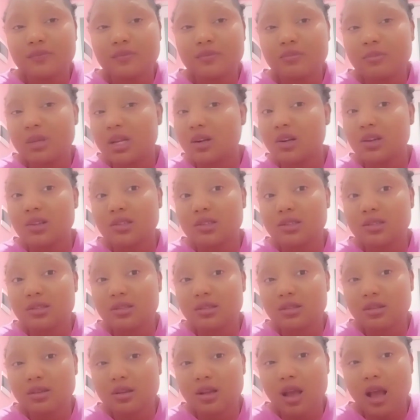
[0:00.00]
Because
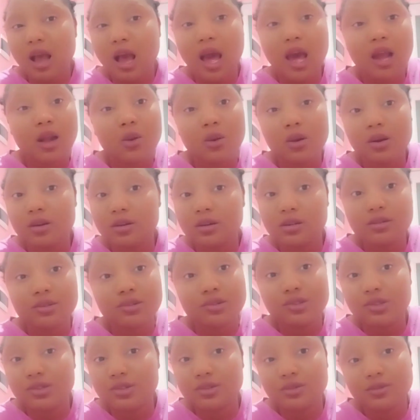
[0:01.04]
I don't want to
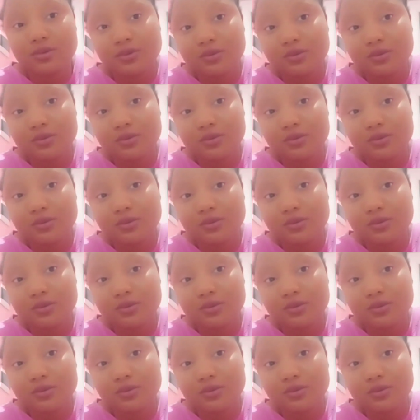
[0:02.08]
lose you.